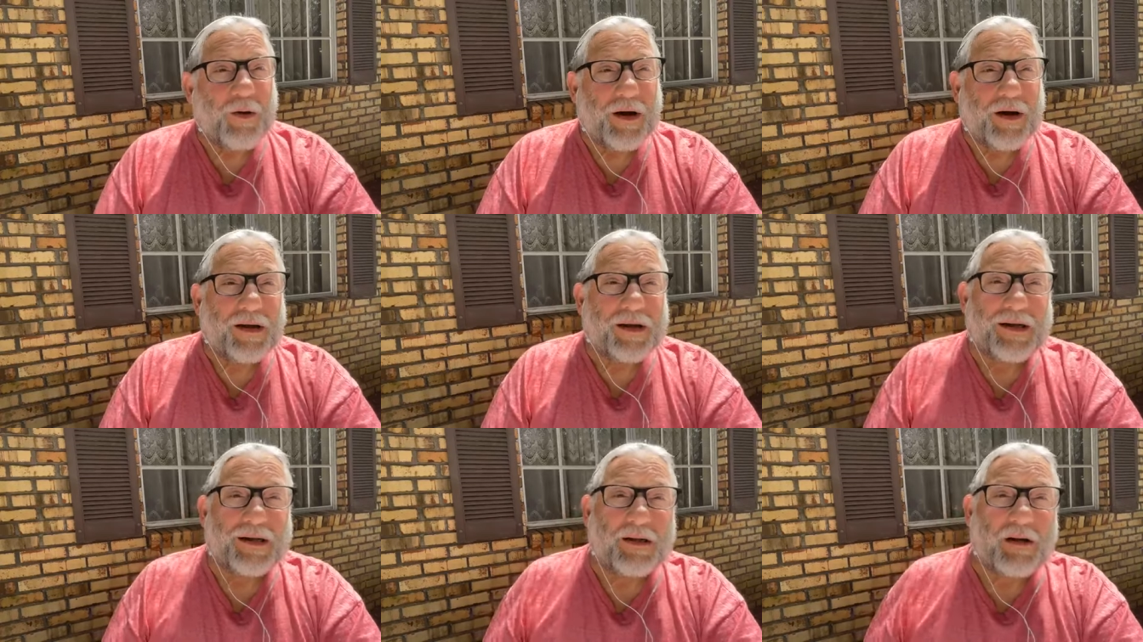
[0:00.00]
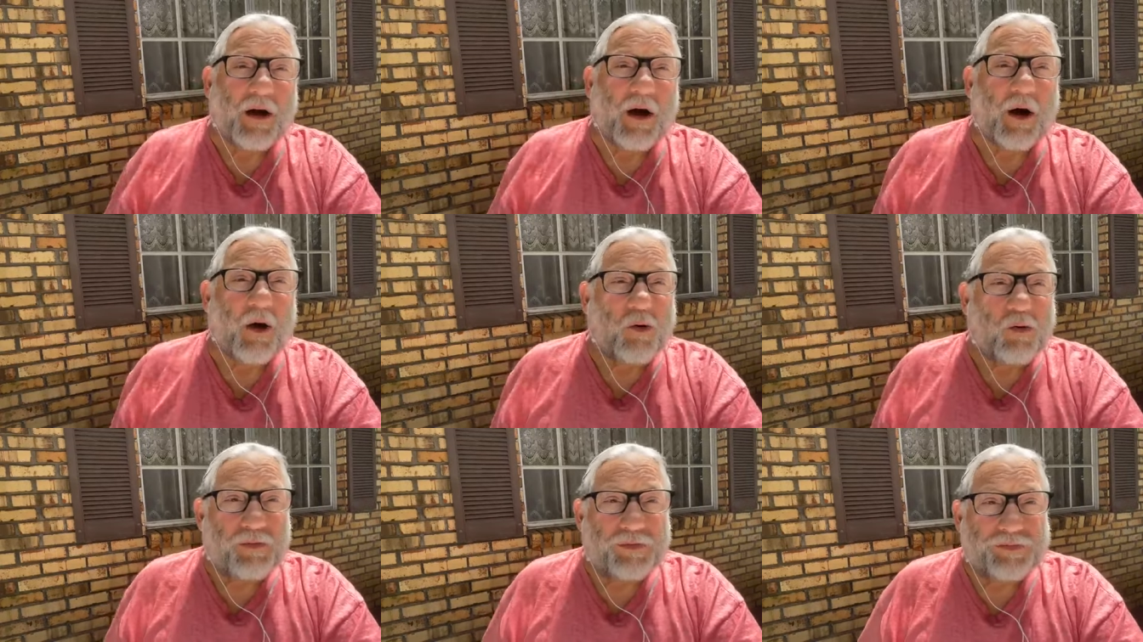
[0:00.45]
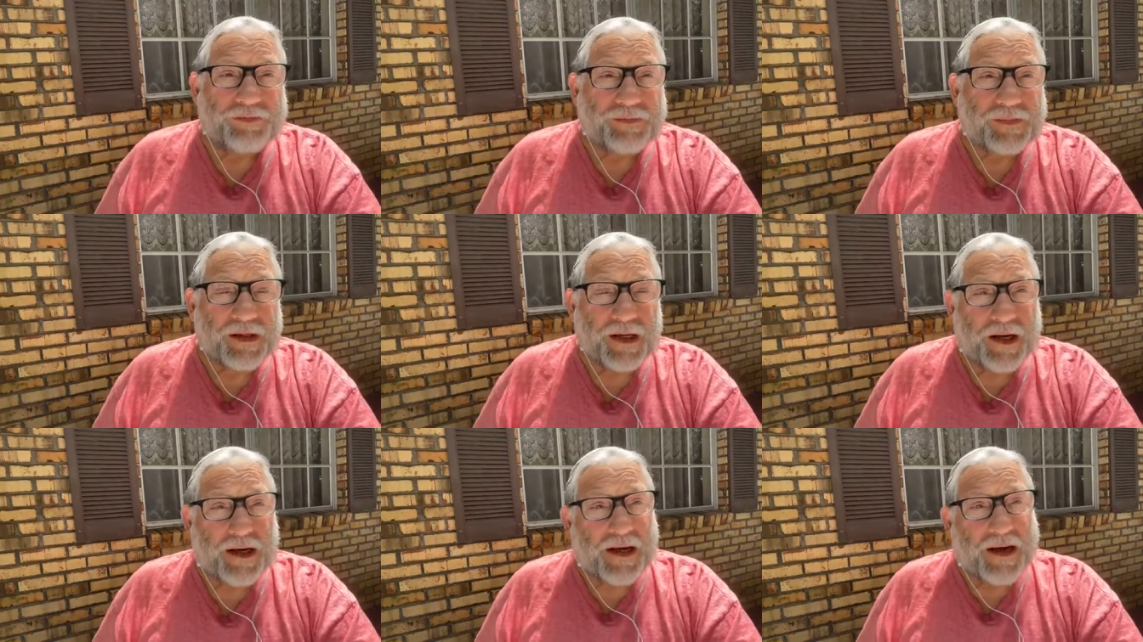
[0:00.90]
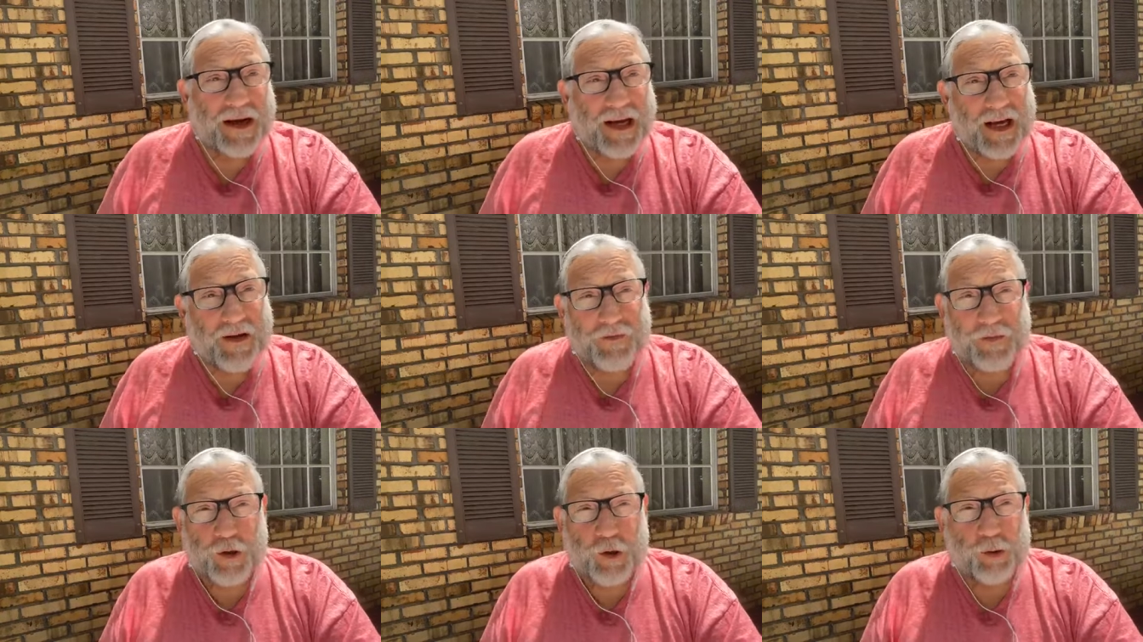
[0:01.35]
Well, hello.
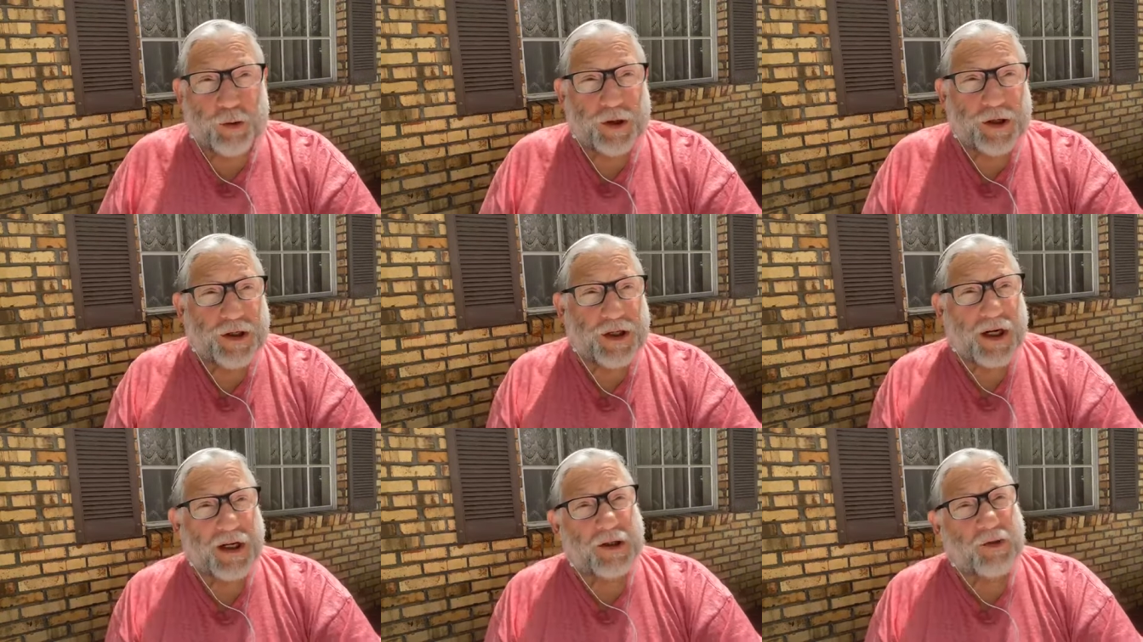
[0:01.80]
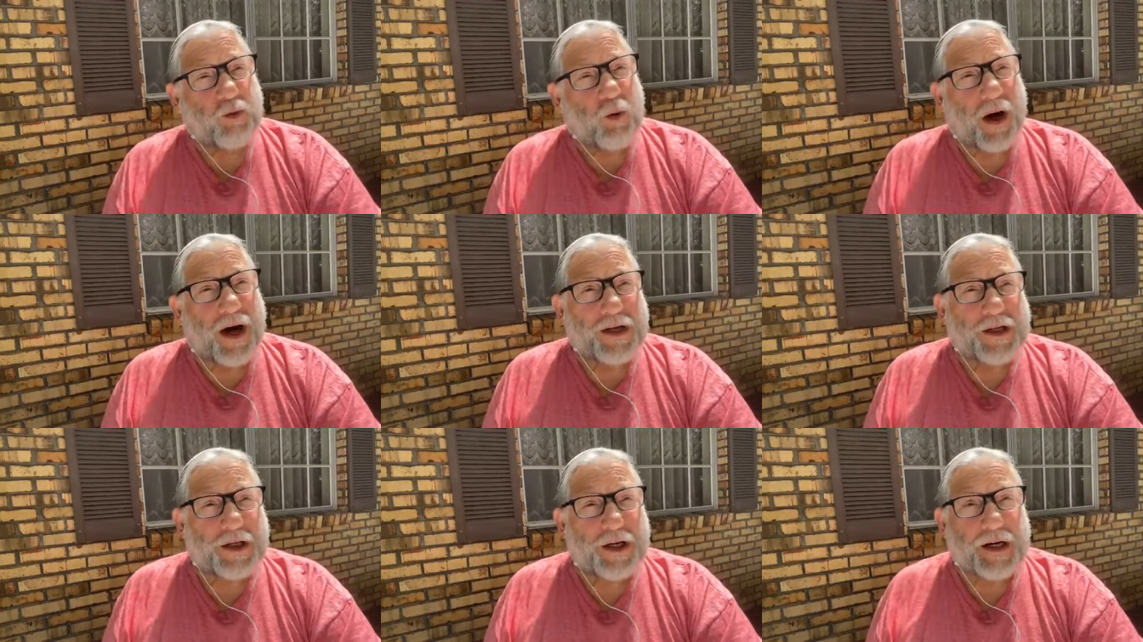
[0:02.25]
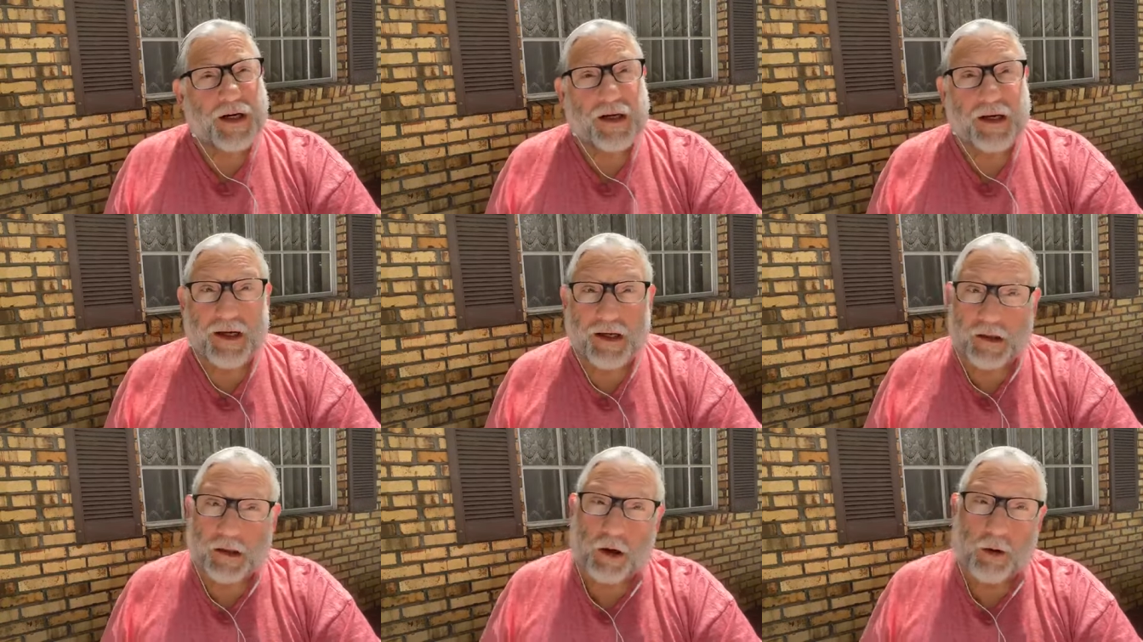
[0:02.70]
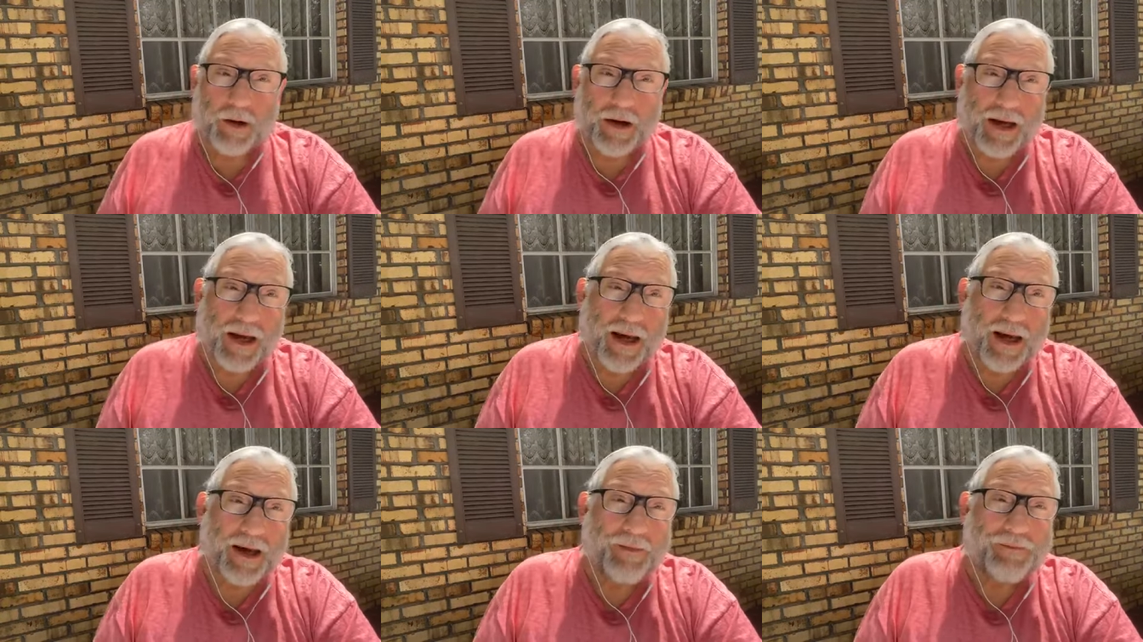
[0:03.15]
If you were just watching,
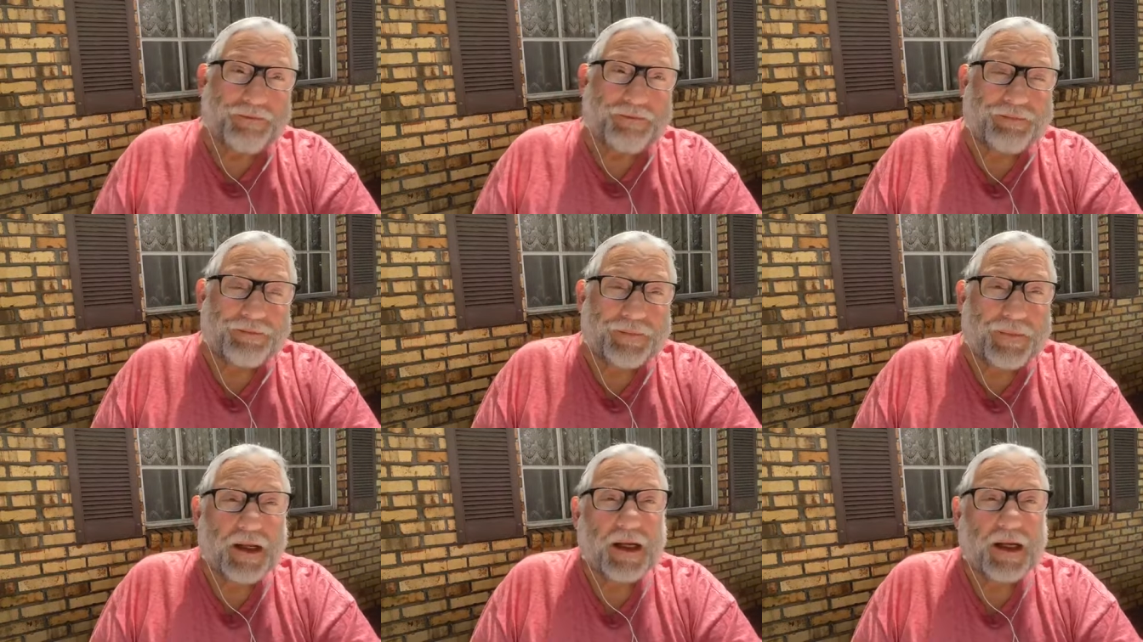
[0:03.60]
hello again.